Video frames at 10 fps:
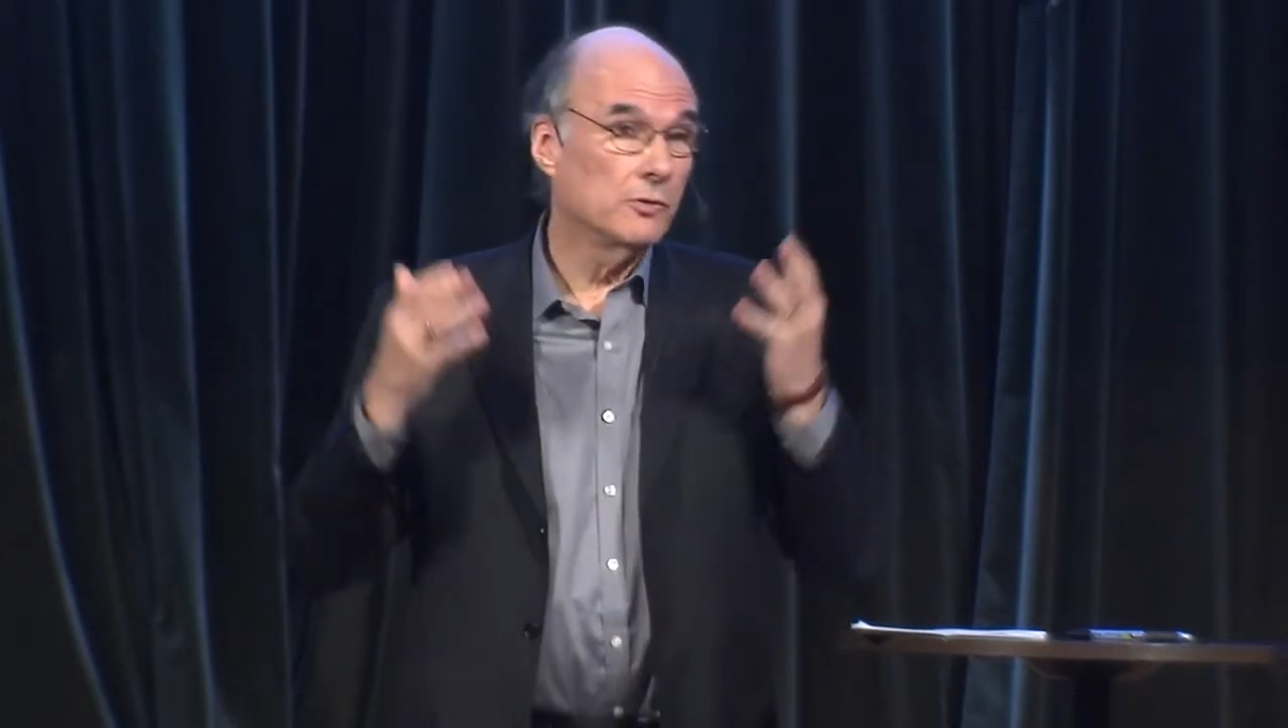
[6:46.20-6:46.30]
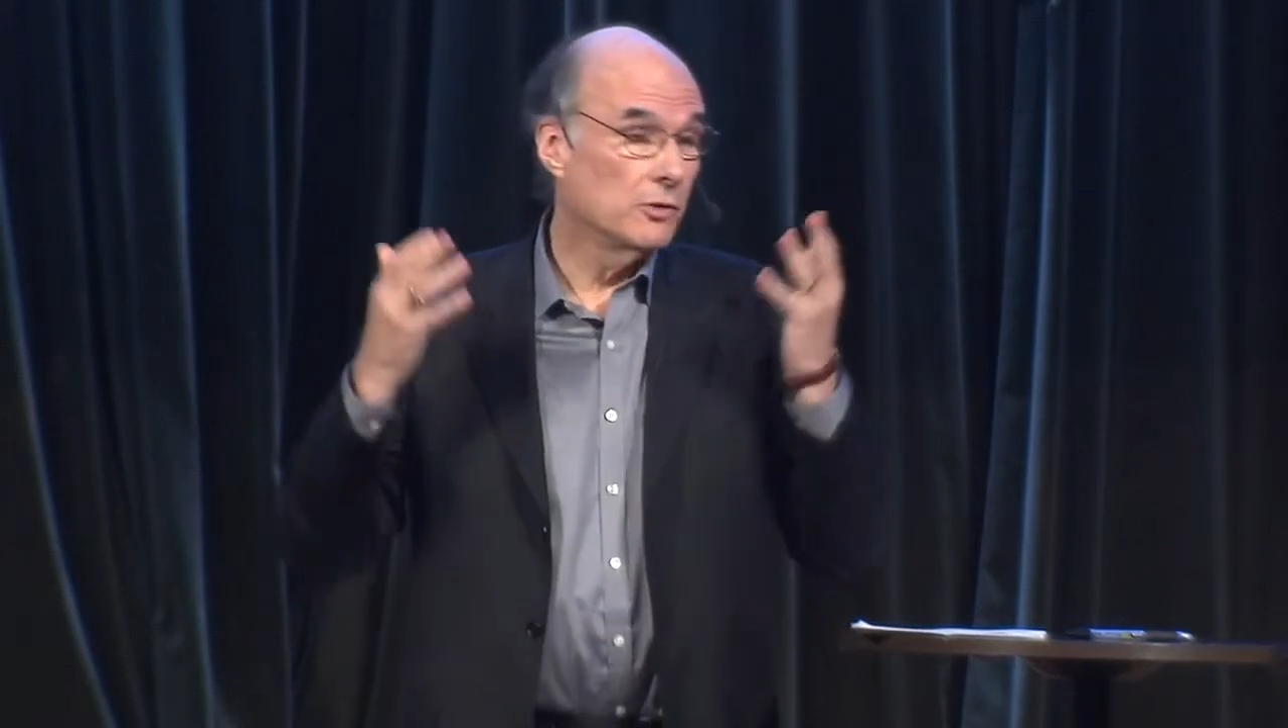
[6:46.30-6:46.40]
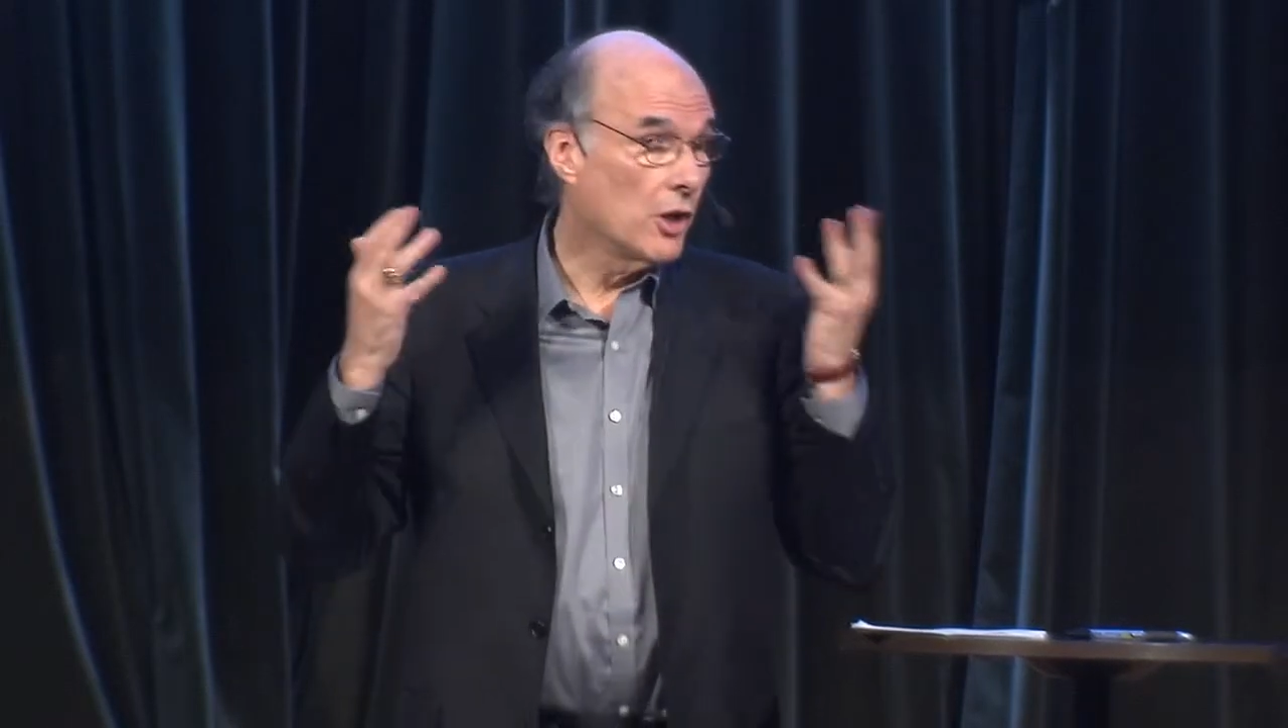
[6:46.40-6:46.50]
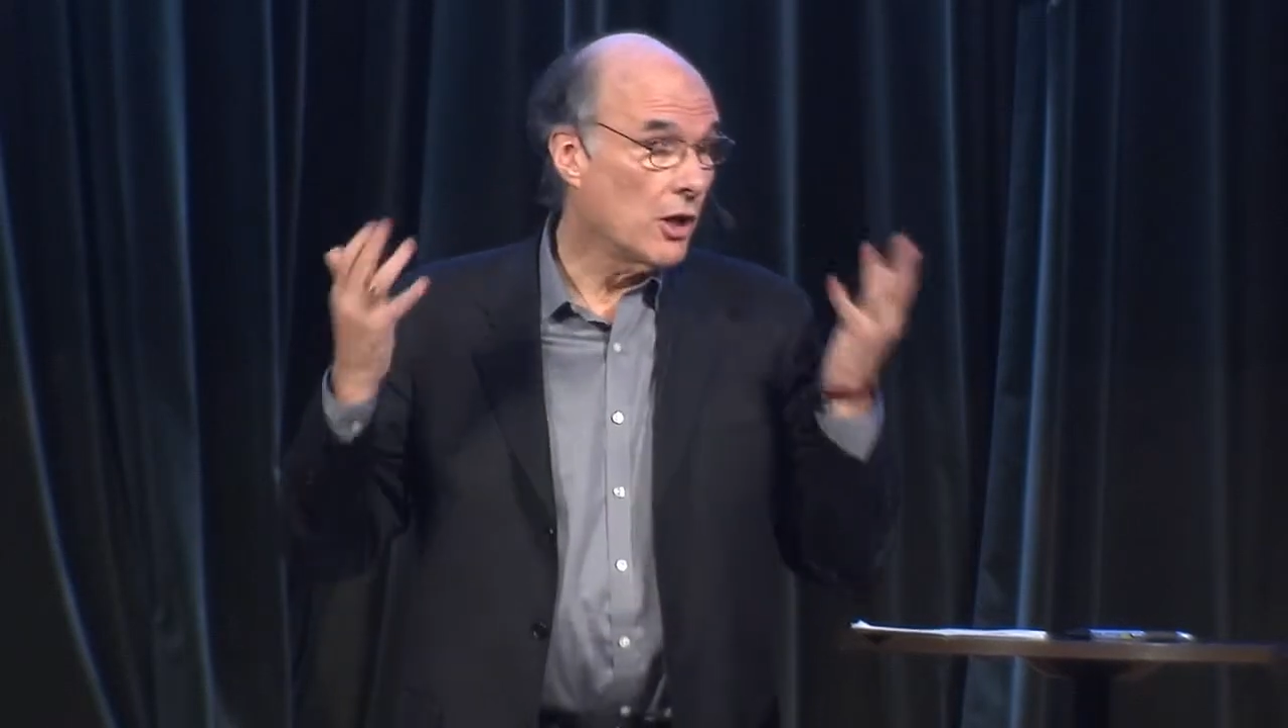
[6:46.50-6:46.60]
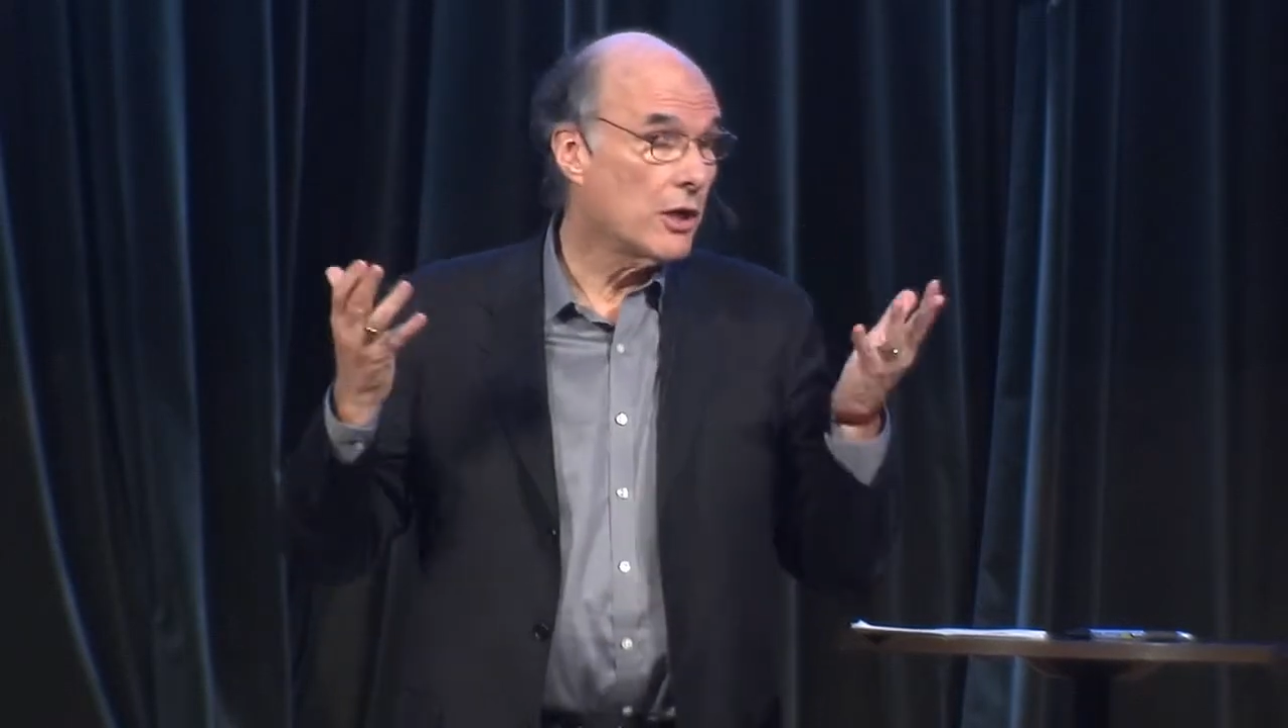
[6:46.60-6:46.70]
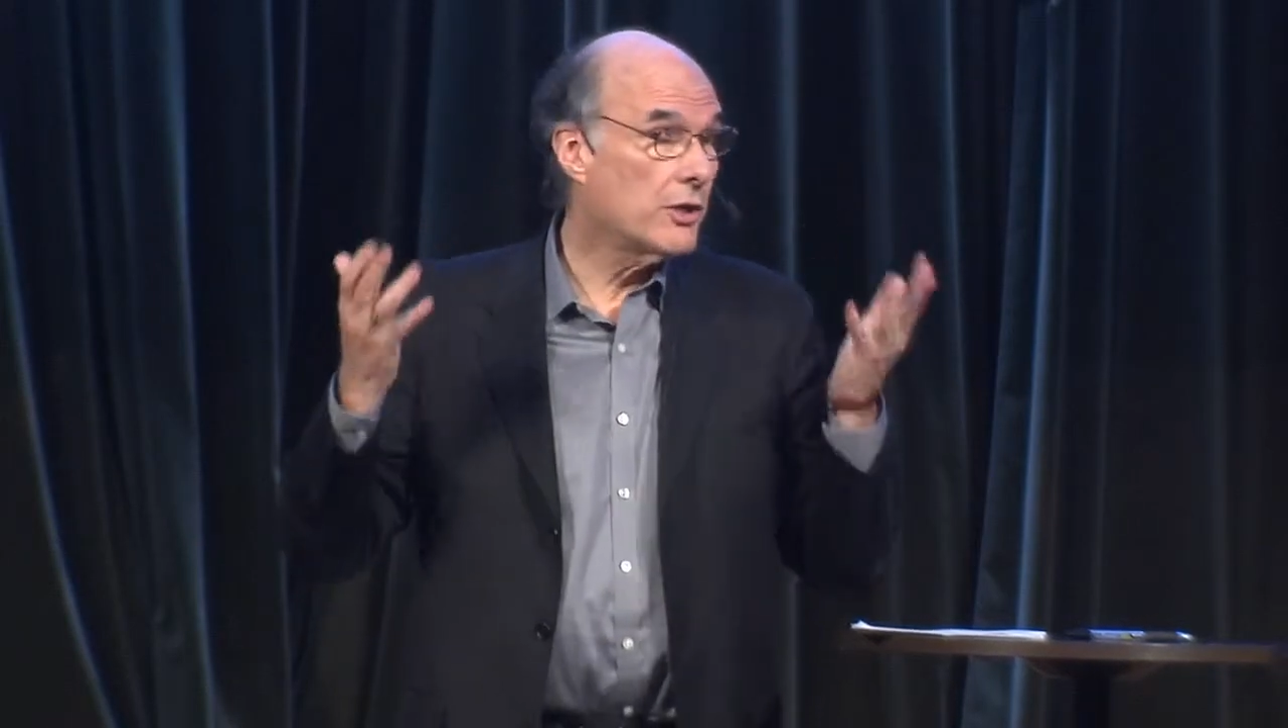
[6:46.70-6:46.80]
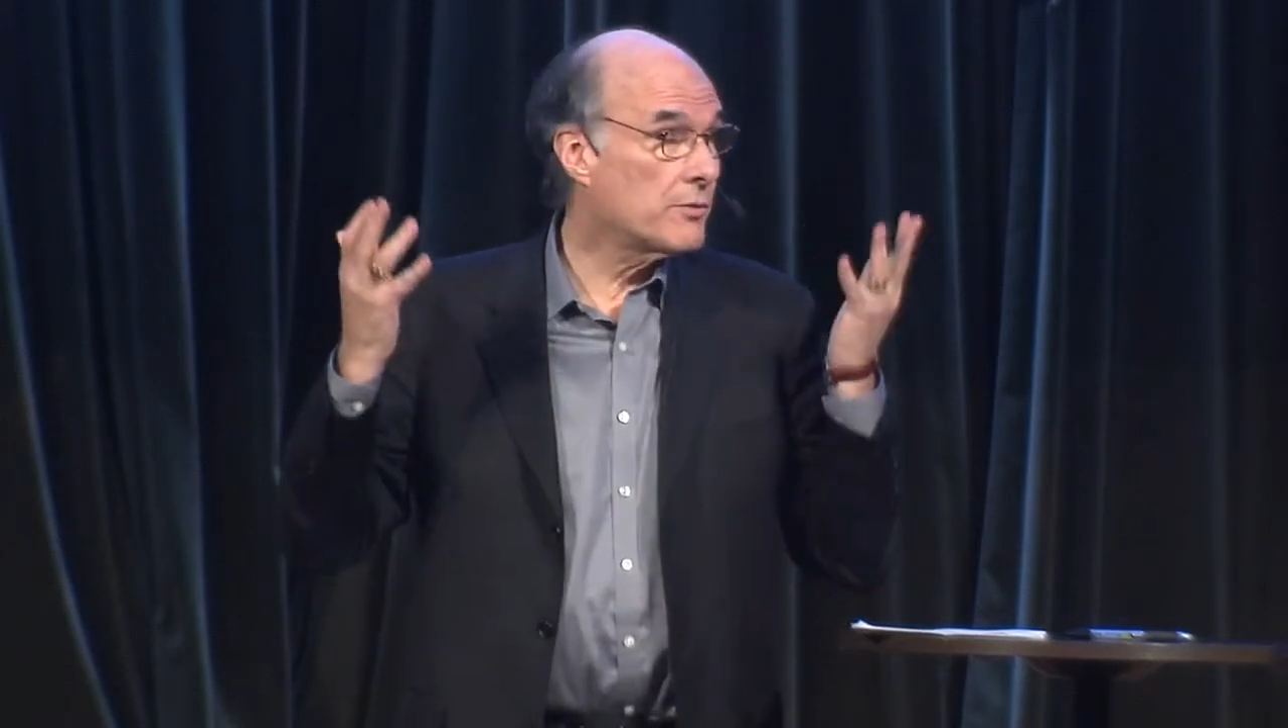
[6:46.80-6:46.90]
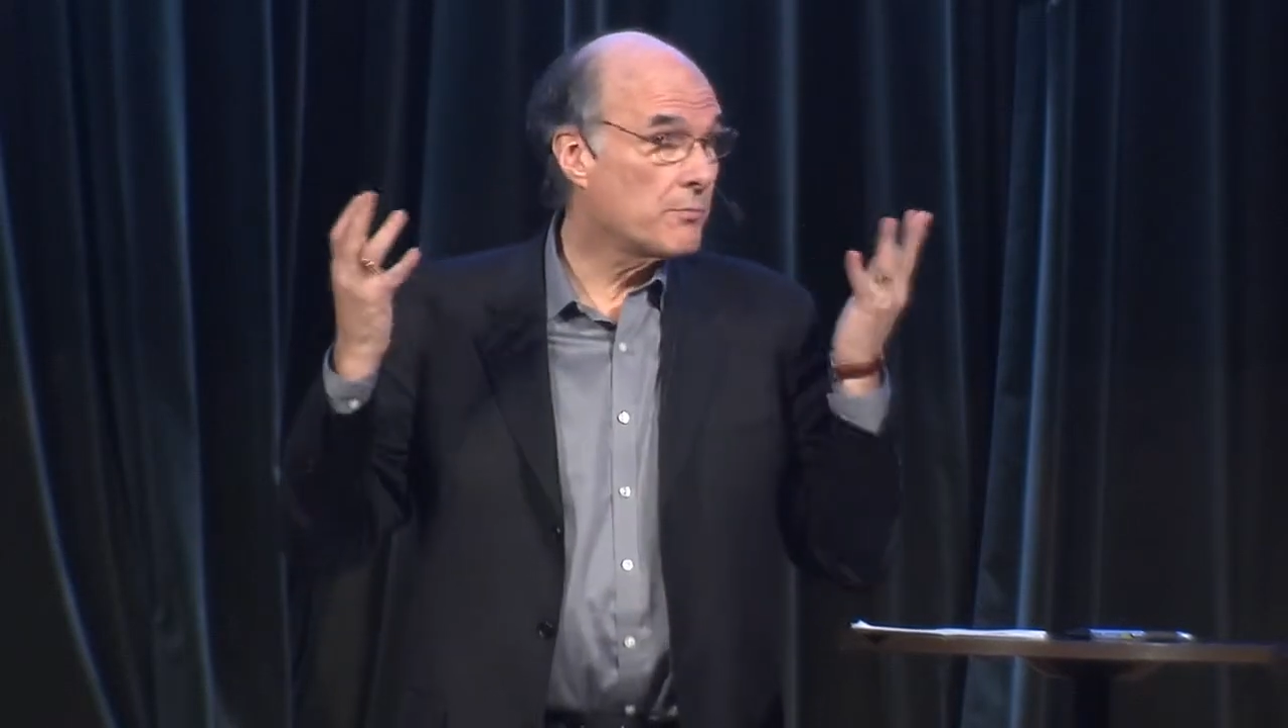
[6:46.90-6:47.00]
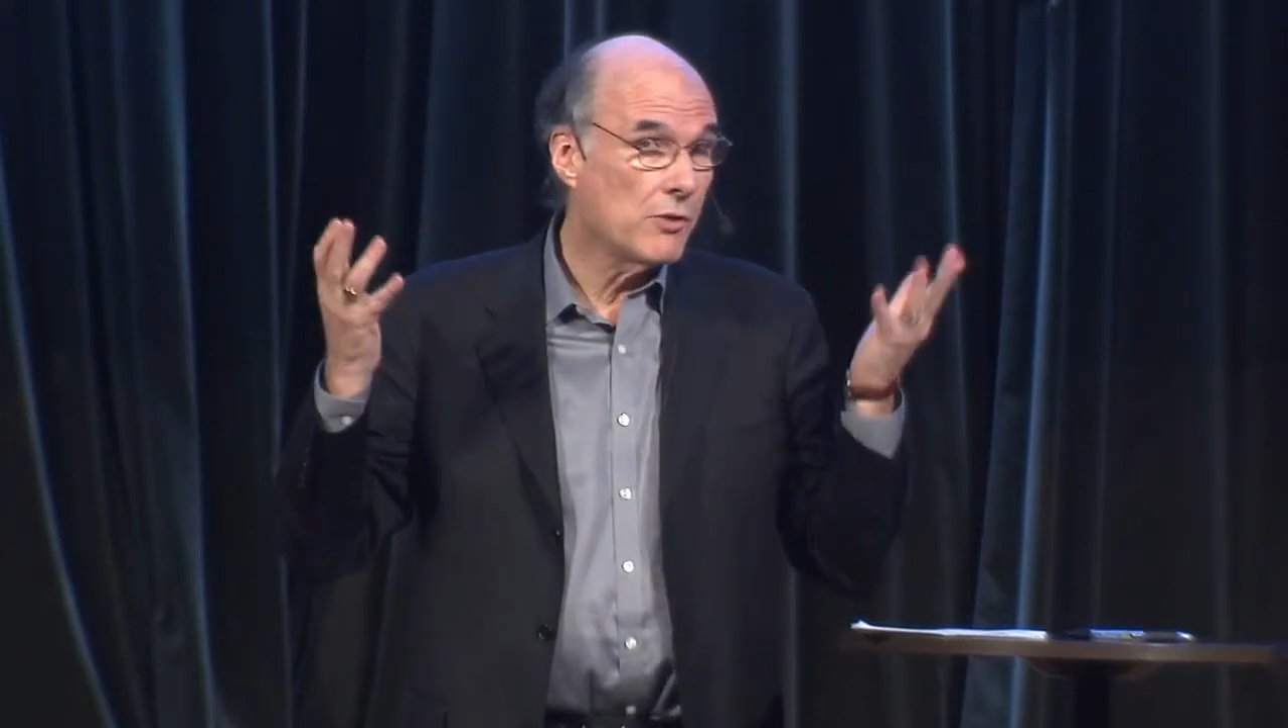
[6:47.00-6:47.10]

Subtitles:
large,